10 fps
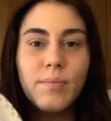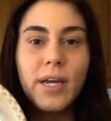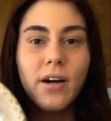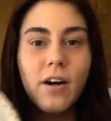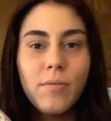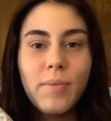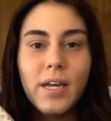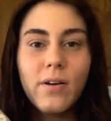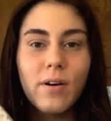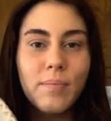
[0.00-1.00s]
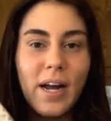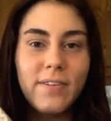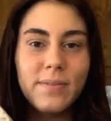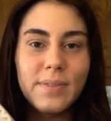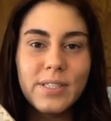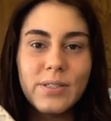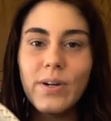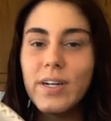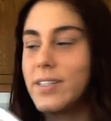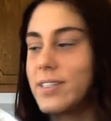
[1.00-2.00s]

can make homemade or buy from the store.